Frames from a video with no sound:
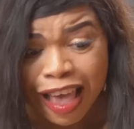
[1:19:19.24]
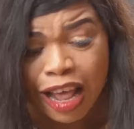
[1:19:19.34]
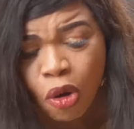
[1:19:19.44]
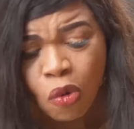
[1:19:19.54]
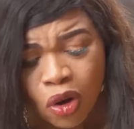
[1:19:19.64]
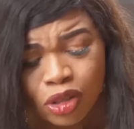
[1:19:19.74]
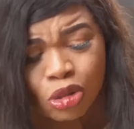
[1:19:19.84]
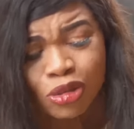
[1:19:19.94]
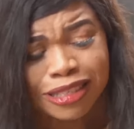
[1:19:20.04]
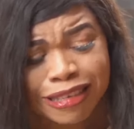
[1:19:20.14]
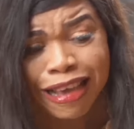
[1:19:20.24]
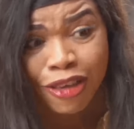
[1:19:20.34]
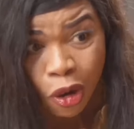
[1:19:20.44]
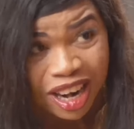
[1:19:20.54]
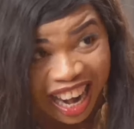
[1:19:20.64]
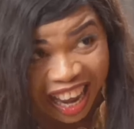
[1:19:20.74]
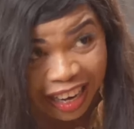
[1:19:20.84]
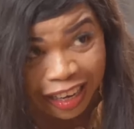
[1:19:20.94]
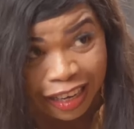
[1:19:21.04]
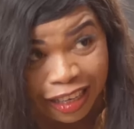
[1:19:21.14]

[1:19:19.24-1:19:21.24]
I don't want to see your leg